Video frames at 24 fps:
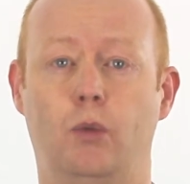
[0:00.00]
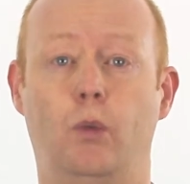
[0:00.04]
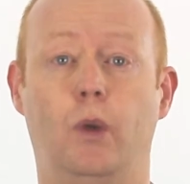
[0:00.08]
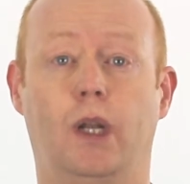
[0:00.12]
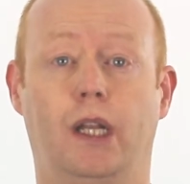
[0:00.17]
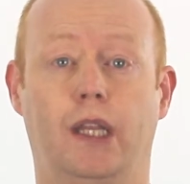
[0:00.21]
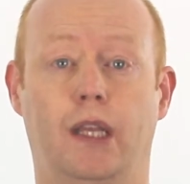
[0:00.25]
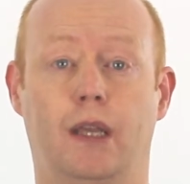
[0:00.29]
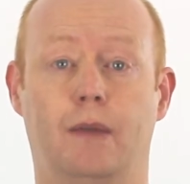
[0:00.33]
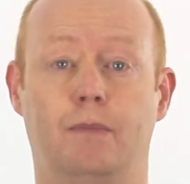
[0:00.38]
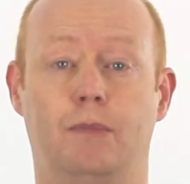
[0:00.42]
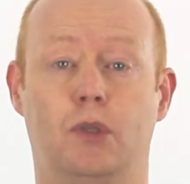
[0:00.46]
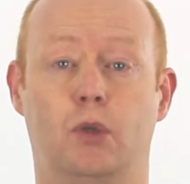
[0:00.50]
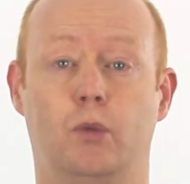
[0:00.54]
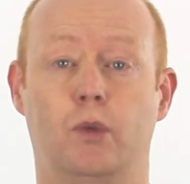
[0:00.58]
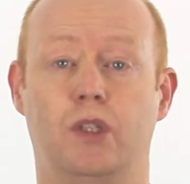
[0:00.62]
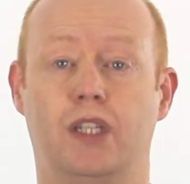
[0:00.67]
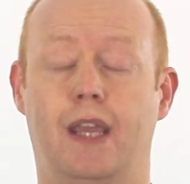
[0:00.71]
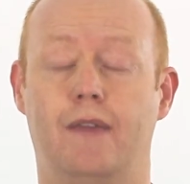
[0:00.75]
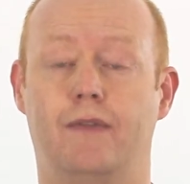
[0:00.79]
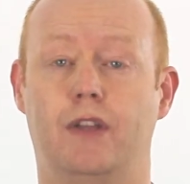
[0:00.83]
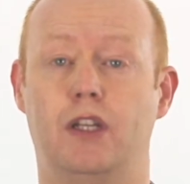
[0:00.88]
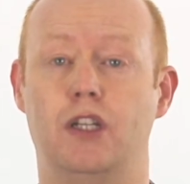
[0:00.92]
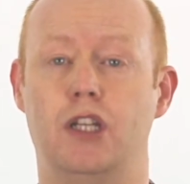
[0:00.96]
Williams was
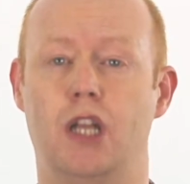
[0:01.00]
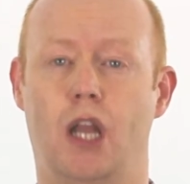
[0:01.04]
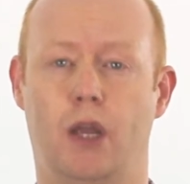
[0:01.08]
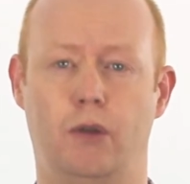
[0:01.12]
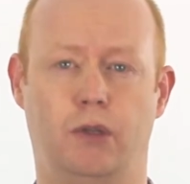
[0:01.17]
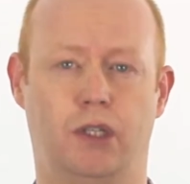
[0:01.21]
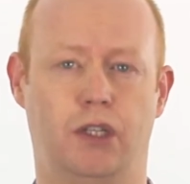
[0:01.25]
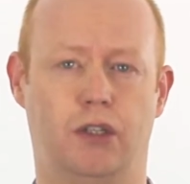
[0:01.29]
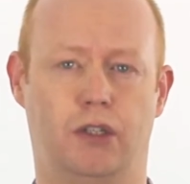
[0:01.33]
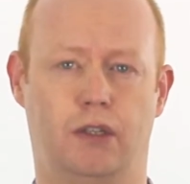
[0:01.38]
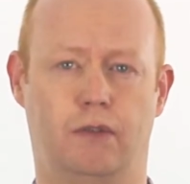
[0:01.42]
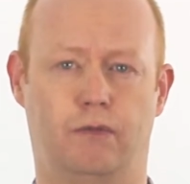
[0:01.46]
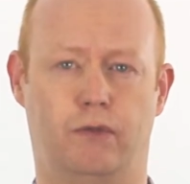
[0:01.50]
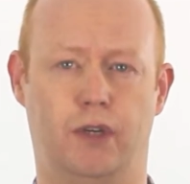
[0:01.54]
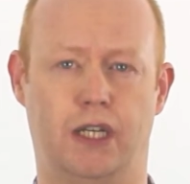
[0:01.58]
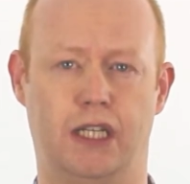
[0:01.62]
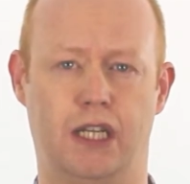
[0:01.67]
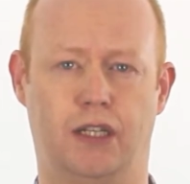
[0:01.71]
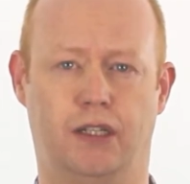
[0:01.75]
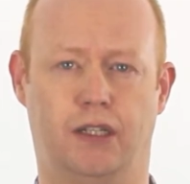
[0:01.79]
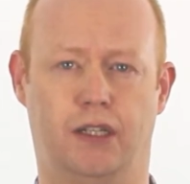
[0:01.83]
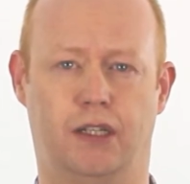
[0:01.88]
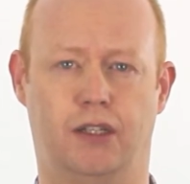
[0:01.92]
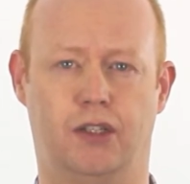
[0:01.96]
given notice of
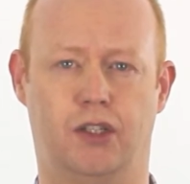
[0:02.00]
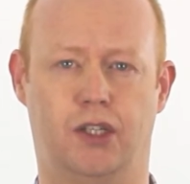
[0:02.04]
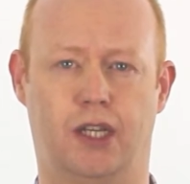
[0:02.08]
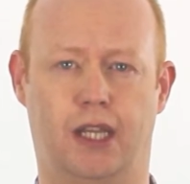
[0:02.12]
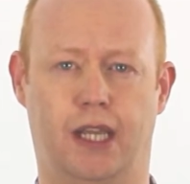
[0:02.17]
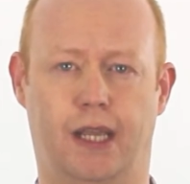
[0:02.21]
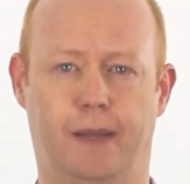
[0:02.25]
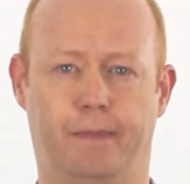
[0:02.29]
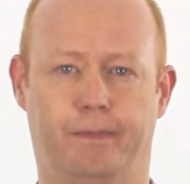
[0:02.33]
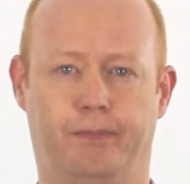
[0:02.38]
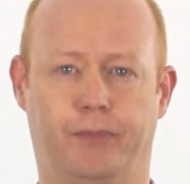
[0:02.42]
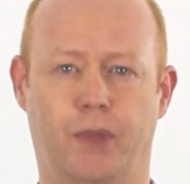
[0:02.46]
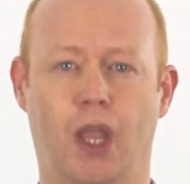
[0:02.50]
redundancy.